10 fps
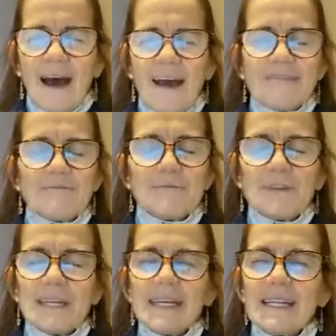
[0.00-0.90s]
I
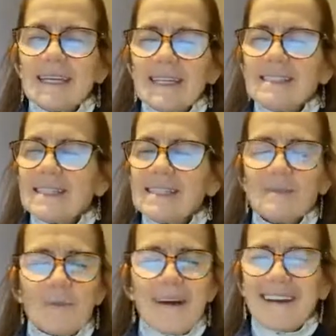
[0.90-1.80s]
really
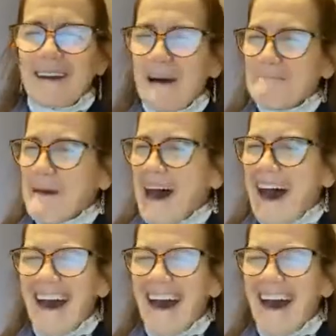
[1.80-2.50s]
didn't want to go back.